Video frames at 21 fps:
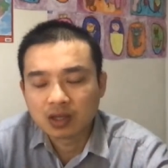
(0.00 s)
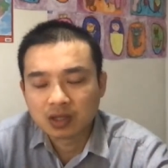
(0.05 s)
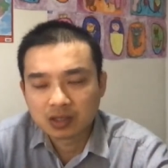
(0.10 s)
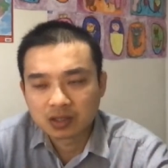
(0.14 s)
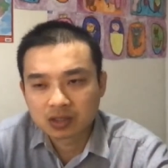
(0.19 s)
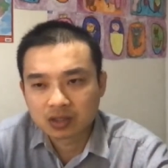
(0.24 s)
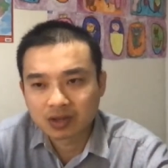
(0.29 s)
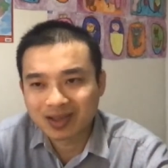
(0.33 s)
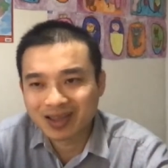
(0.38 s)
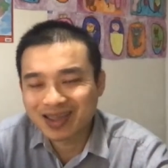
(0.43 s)

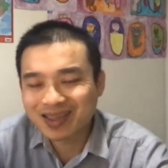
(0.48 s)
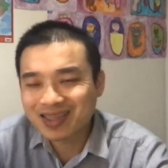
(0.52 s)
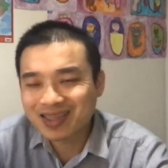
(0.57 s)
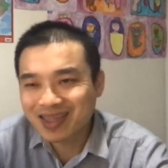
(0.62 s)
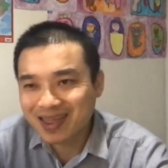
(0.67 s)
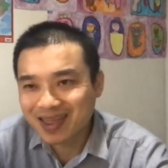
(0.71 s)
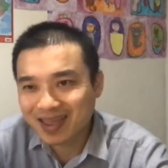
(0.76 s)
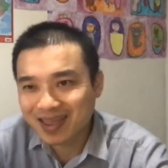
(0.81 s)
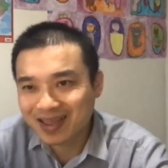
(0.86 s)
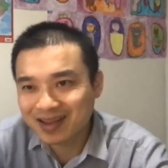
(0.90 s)
So it
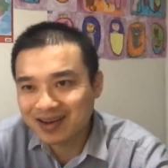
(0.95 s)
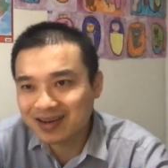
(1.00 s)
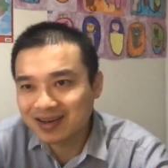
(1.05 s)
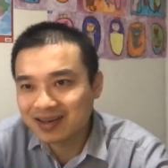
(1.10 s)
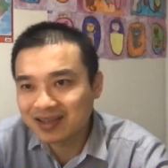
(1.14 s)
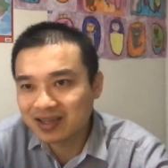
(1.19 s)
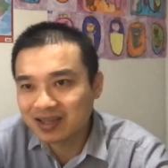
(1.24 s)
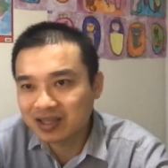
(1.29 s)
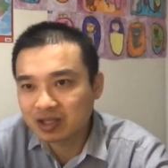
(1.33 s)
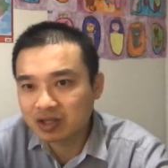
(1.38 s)
can
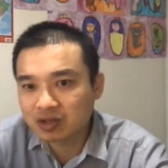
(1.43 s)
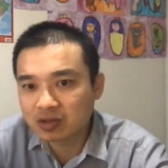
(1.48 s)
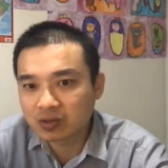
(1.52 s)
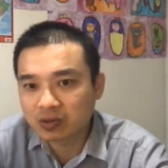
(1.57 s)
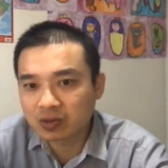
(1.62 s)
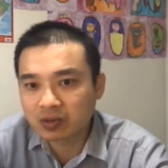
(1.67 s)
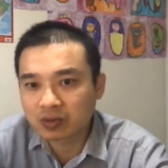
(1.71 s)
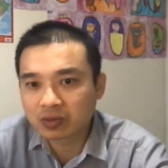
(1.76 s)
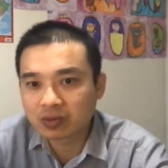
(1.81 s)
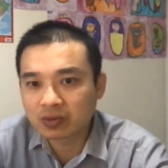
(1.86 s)
lead
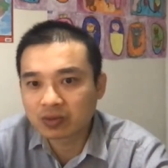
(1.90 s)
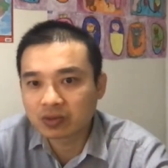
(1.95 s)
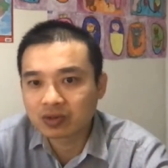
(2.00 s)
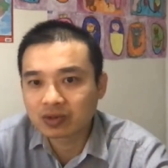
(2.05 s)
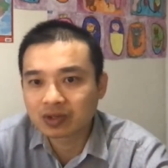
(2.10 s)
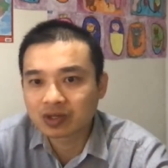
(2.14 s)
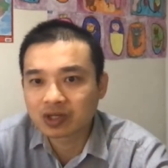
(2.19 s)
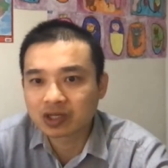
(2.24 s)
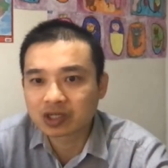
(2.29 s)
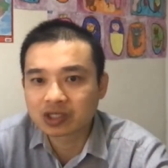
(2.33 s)
to
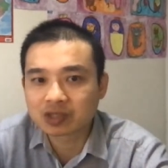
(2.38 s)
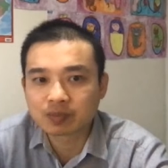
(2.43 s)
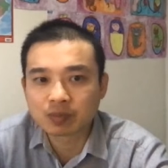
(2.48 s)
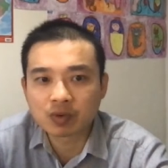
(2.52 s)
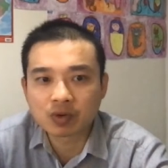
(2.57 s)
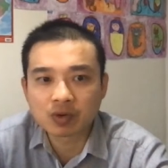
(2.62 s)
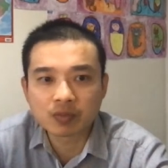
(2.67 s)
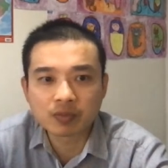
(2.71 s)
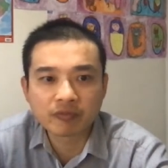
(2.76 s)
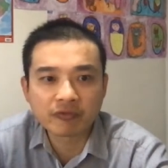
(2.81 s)
a
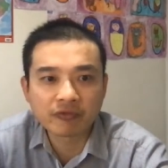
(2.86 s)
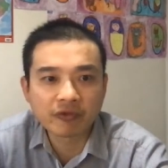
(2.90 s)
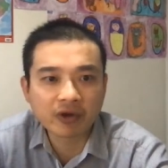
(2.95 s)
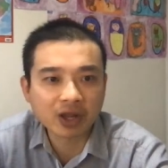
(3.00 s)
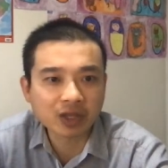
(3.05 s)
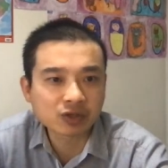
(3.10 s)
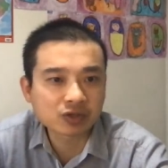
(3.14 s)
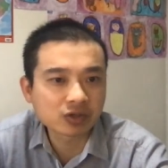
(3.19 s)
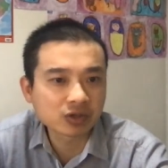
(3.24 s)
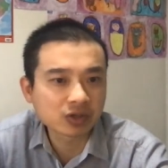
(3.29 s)
small
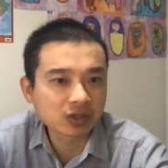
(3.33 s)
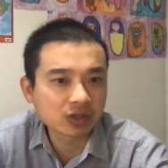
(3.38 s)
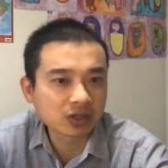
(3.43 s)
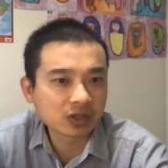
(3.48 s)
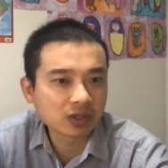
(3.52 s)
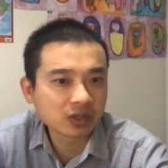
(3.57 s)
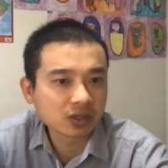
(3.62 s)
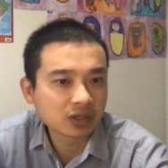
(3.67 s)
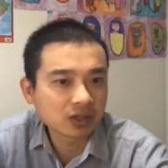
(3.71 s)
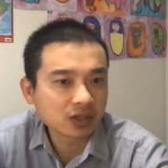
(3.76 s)

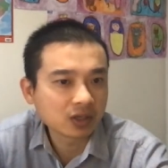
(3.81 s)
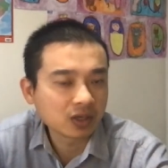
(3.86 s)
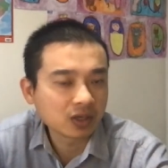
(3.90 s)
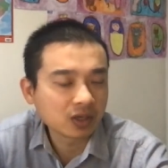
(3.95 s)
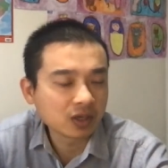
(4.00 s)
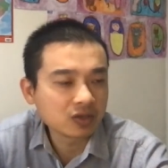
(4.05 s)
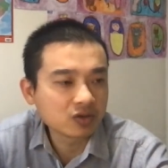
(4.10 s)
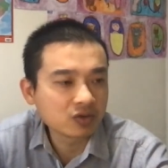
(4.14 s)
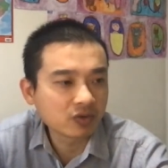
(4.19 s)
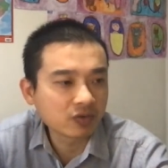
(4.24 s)
fracture
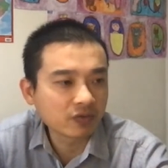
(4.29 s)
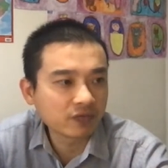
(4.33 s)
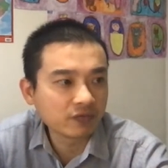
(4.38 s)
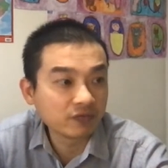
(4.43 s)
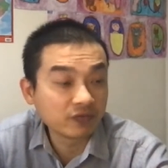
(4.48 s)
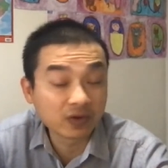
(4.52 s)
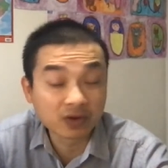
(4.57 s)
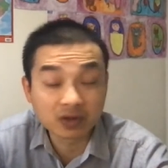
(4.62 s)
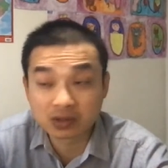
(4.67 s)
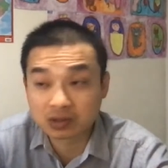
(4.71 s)
in your
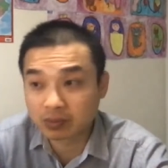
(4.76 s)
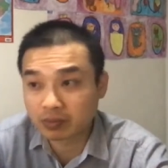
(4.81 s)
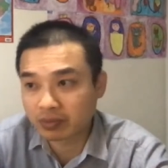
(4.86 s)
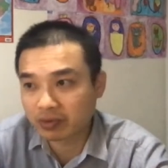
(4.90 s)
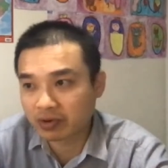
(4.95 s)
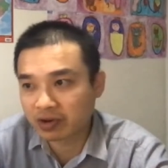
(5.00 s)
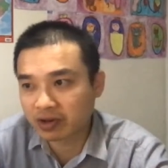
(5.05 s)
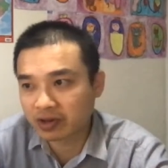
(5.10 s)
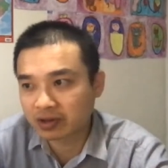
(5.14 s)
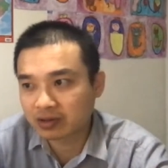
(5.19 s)

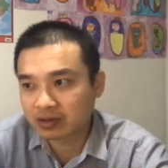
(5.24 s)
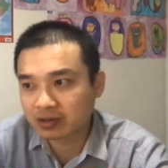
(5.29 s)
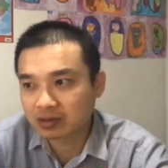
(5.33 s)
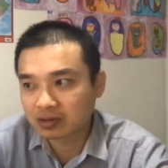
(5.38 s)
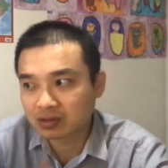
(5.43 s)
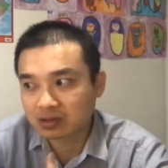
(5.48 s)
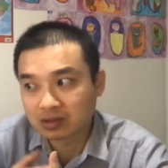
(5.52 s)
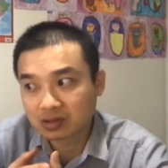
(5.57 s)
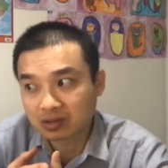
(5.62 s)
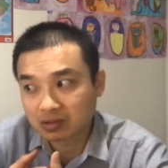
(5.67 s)
vertebrae.
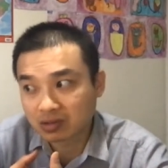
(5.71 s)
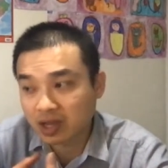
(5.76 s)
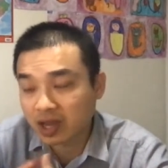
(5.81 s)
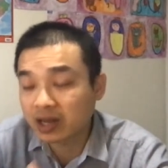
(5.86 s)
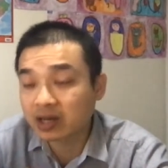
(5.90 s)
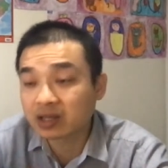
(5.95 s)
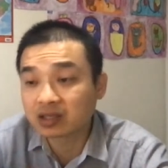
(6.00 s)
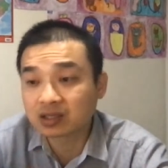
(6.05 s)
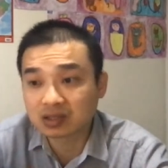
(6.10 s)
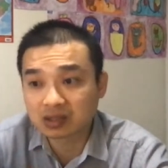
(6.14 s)
So
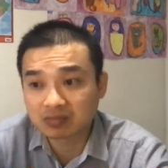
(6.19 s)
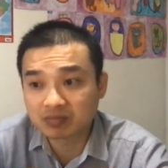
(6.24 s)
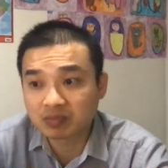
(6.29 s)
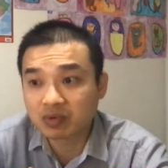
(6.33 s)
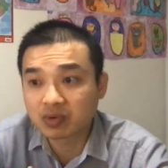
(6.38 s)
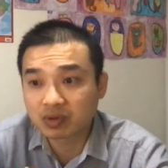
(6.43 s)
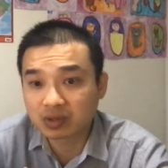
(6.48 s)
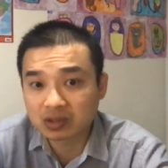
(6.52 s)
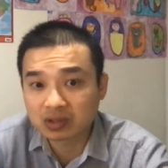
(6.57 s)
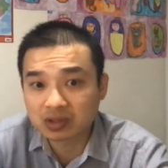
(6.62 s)
that is
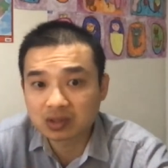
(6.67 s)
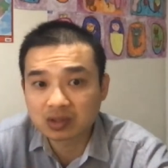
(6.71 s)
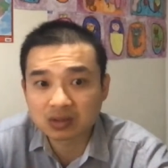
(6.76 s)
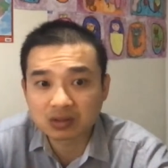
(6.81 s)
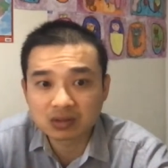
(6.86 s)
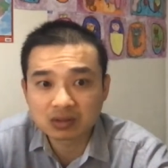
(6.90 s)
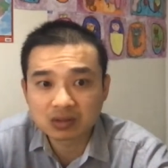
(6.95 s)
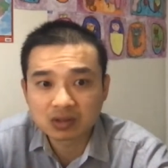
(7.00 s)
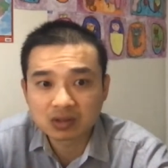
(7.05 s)
important too.